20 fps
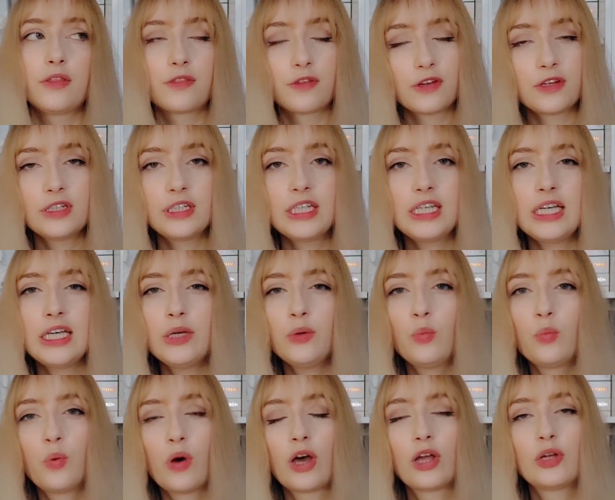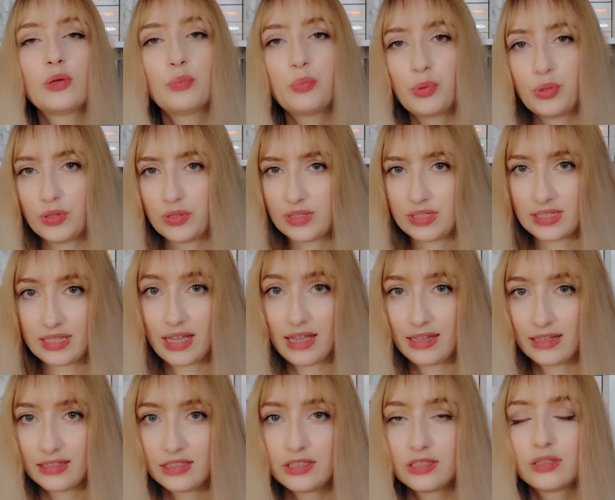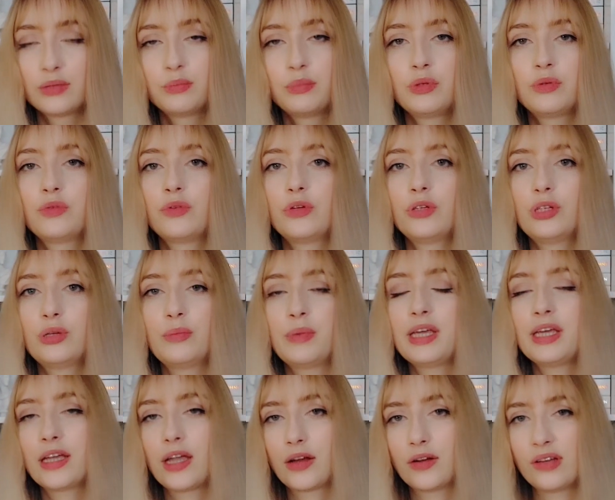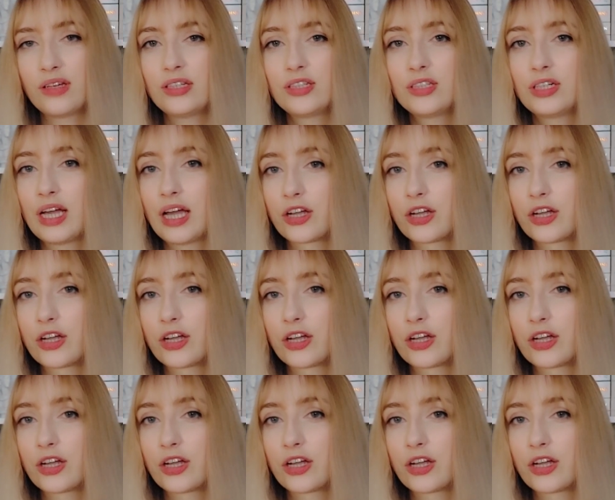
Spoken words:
31% before the main character